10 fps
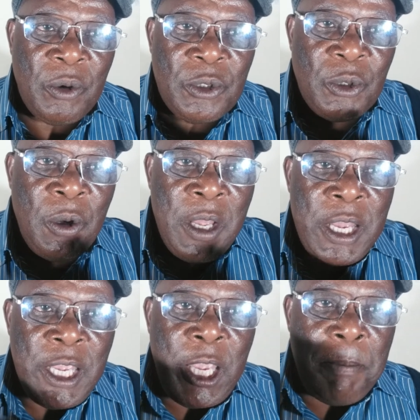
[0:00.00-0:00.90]
So
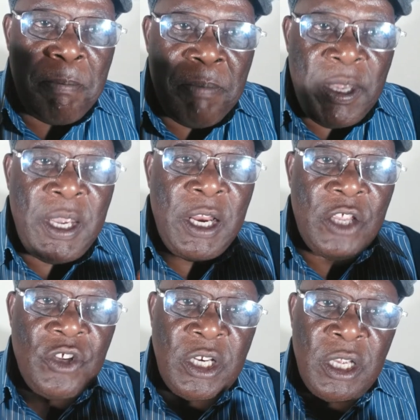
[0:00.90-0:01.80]
keep being
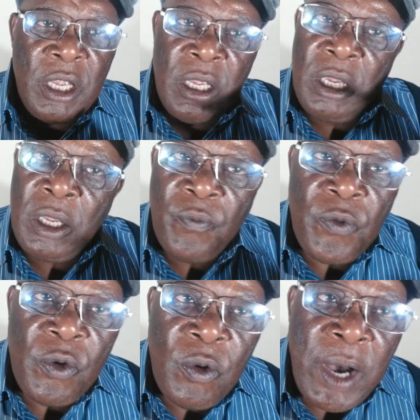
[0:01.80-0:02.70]
energetic. If
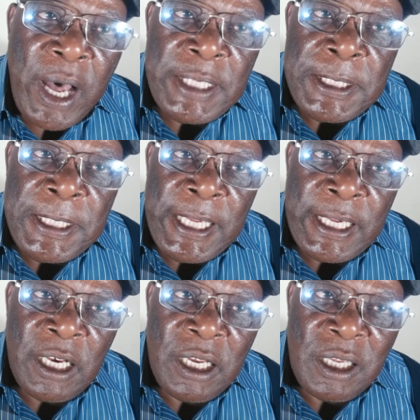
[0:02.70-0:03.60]
you are
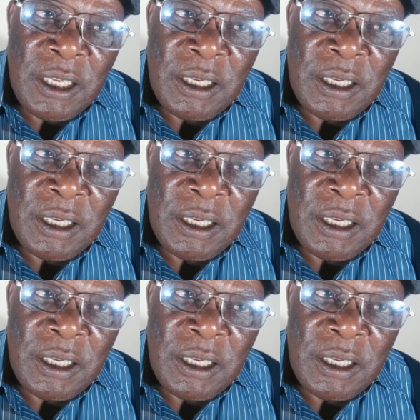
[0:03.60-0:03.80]
sickly,